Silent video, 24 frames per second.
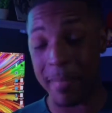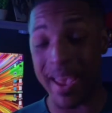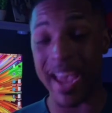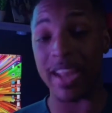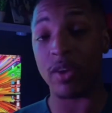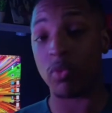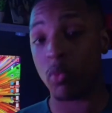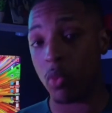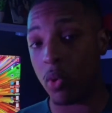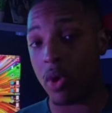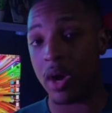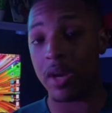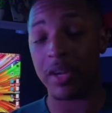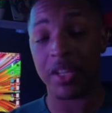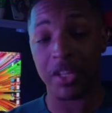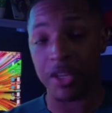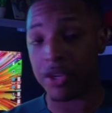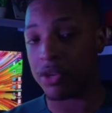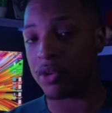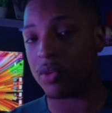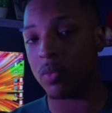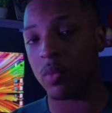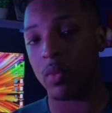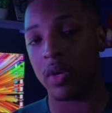Med
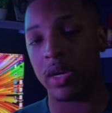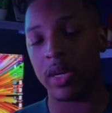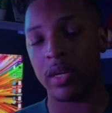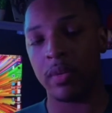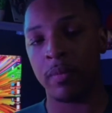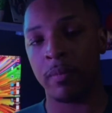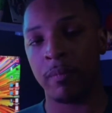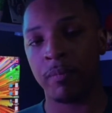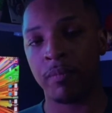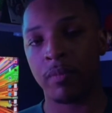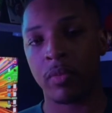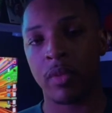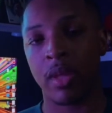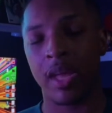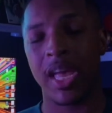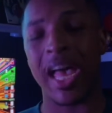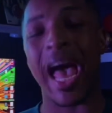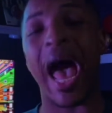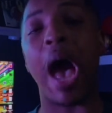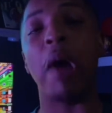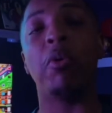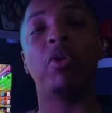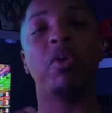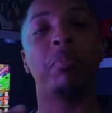1, year 1,
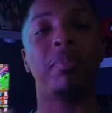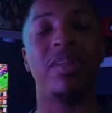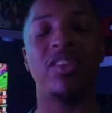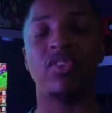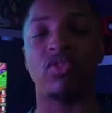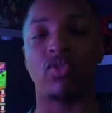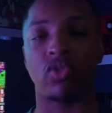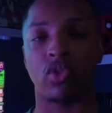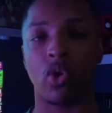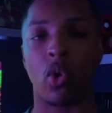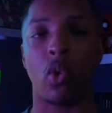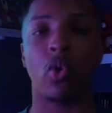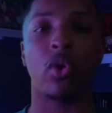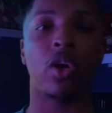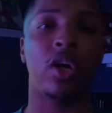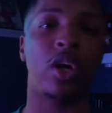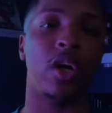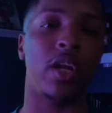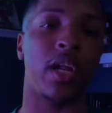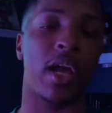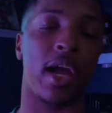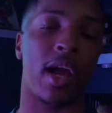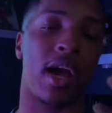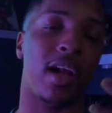I would have been so
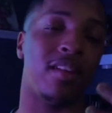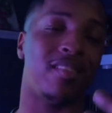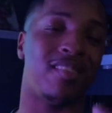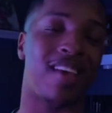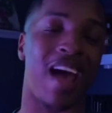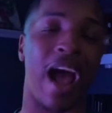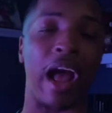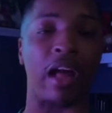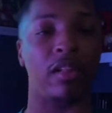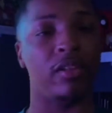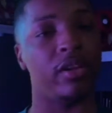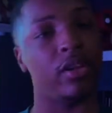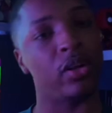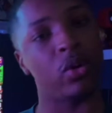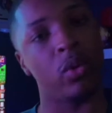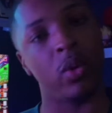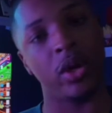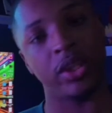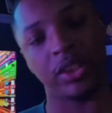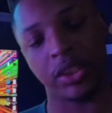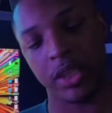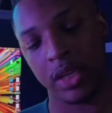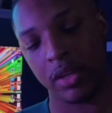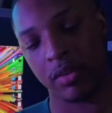good at tackling
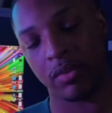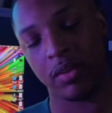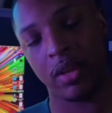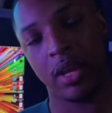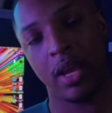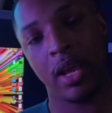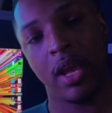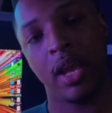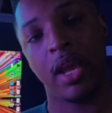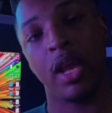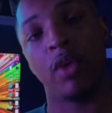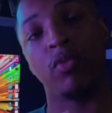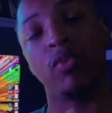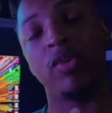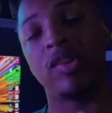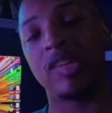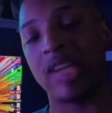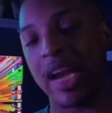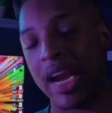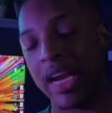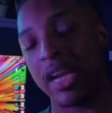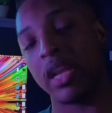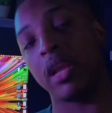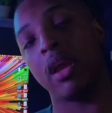questions,
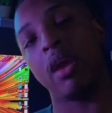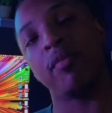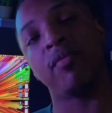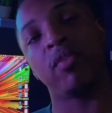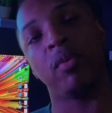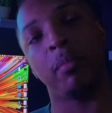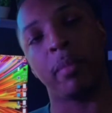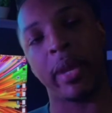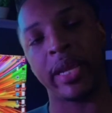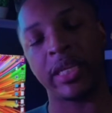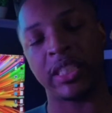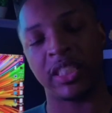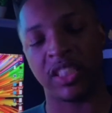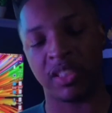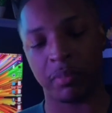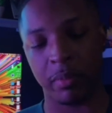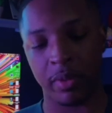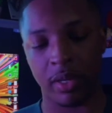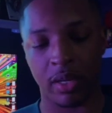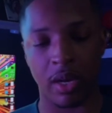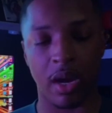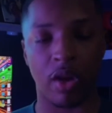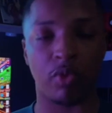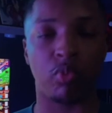retaining information,
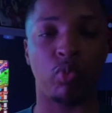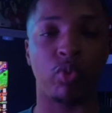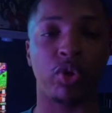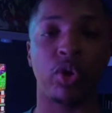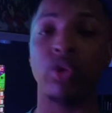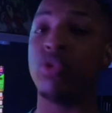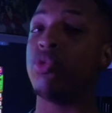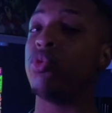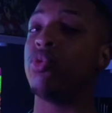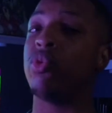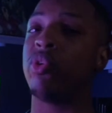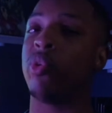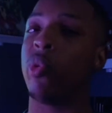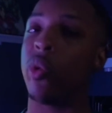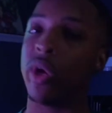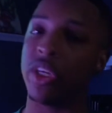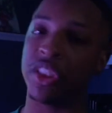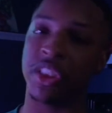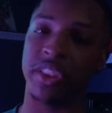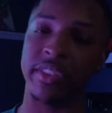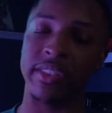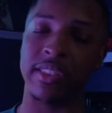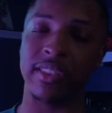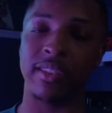because when you do
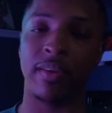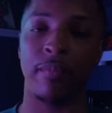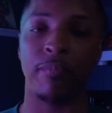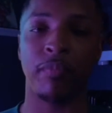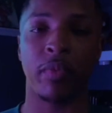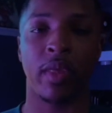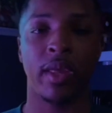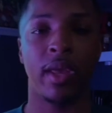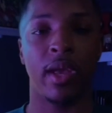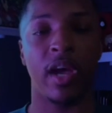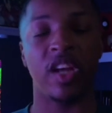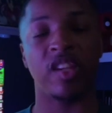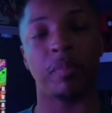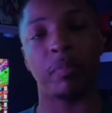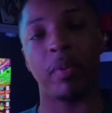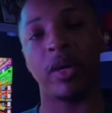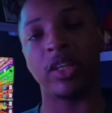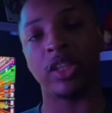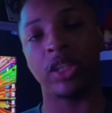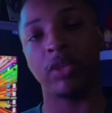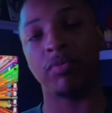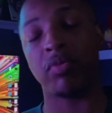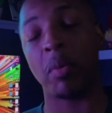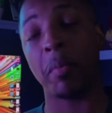questions,
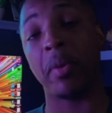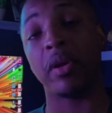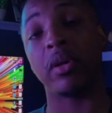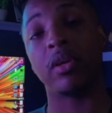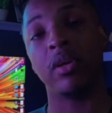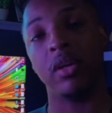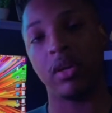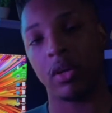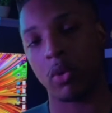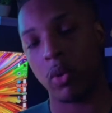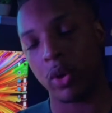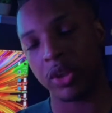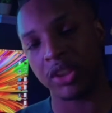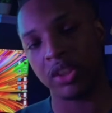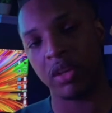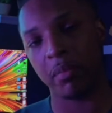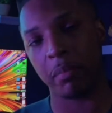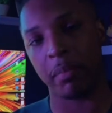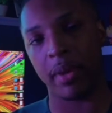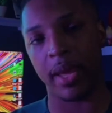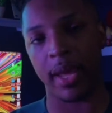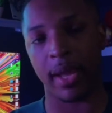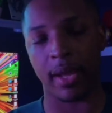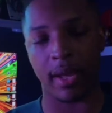especially from a good
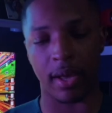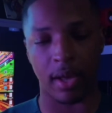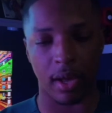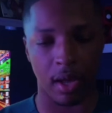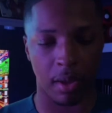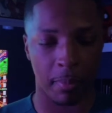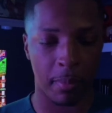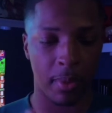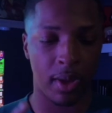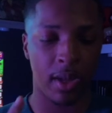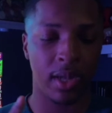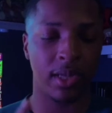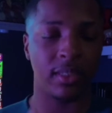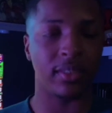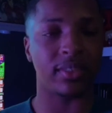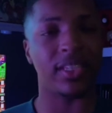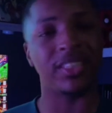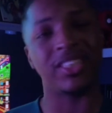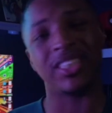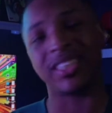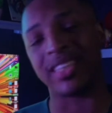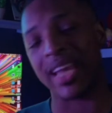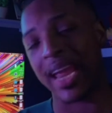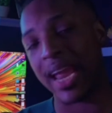question bank,
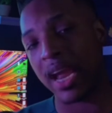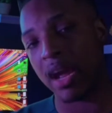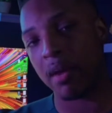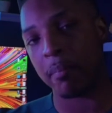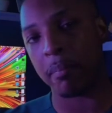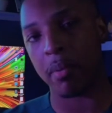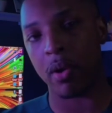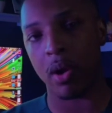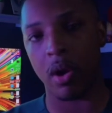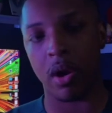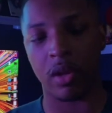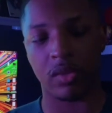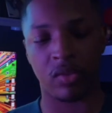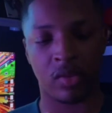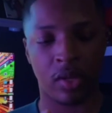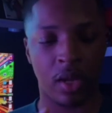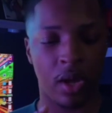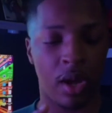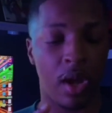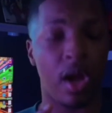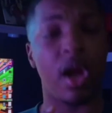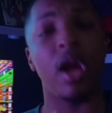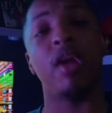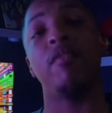such as AMBOSS,
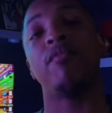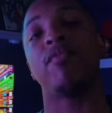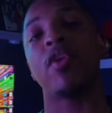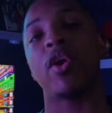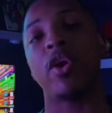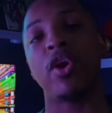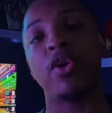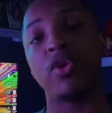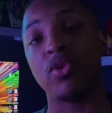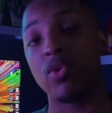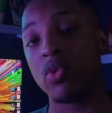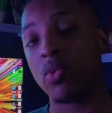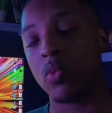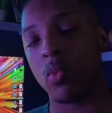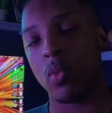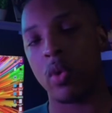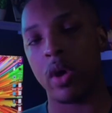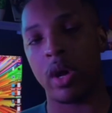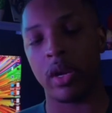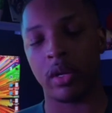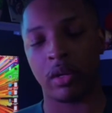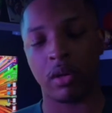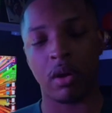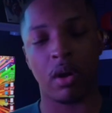a very new
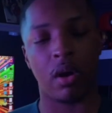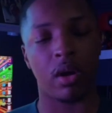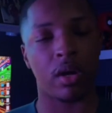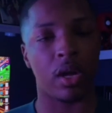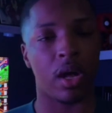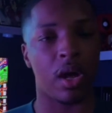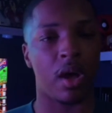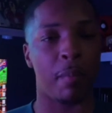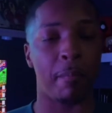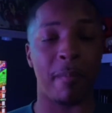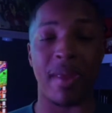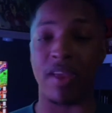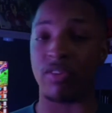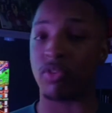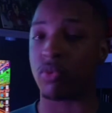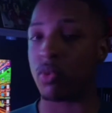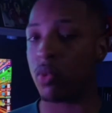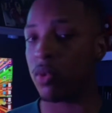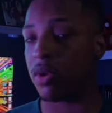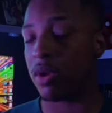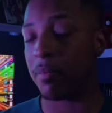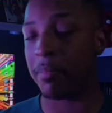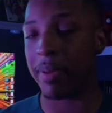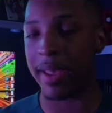one called Med
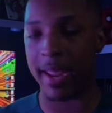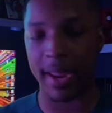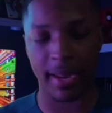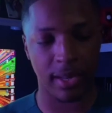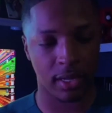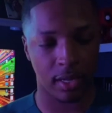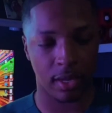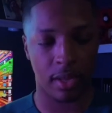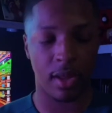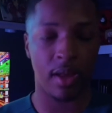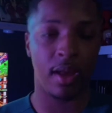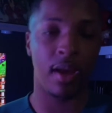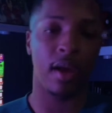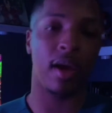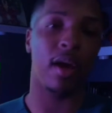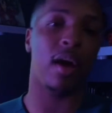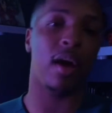School Companion,